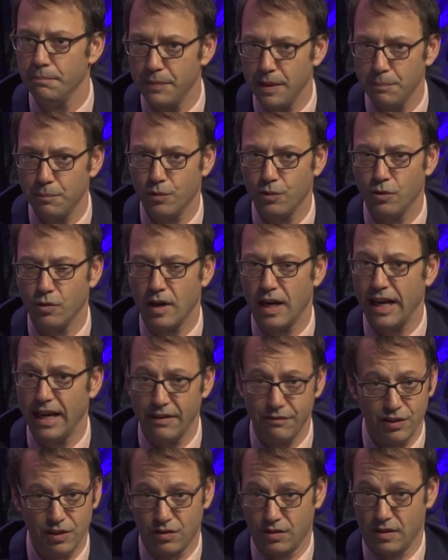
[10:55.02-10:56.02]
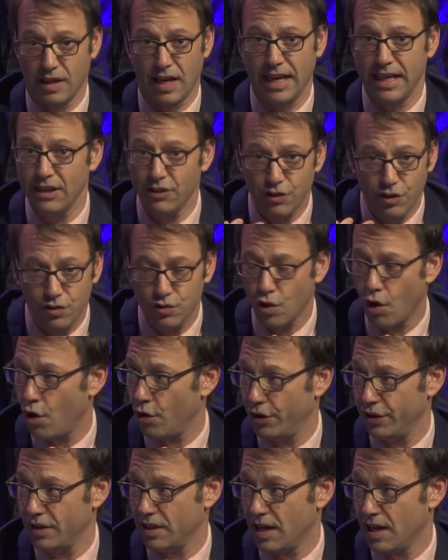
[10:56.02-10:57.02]
people I have this I hear this all
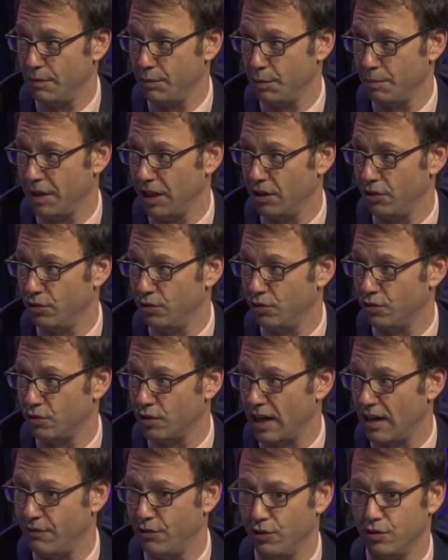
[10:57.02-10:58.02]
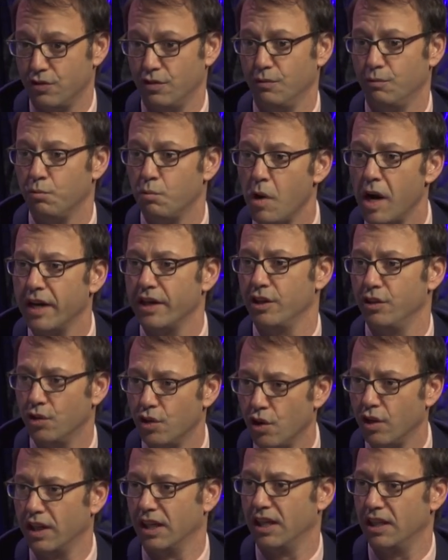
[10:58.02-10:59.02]
the time in my own travels of why aren't you
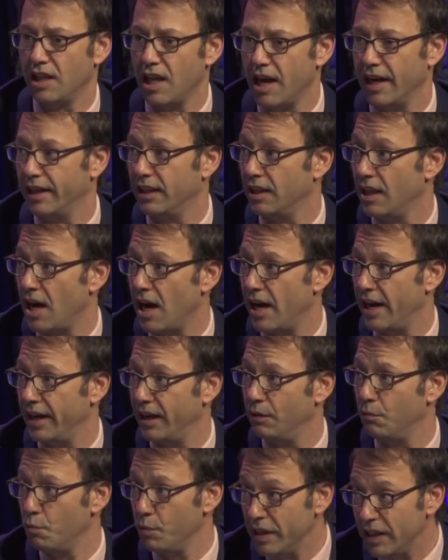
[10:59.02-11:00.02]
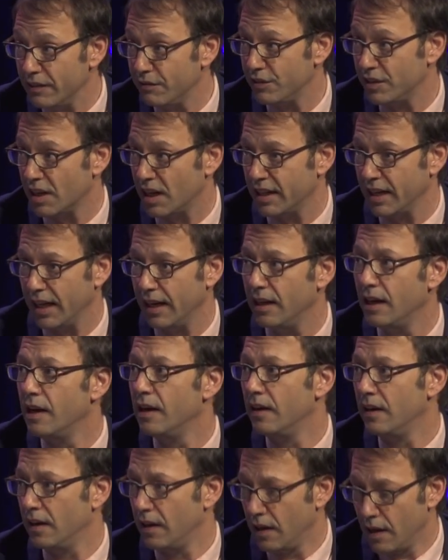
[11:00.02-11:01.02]
calling a lie a lie? We have done it. We did
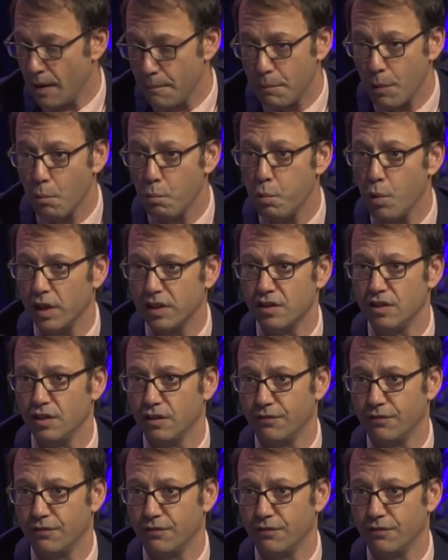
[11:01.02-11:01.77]
it. But what's your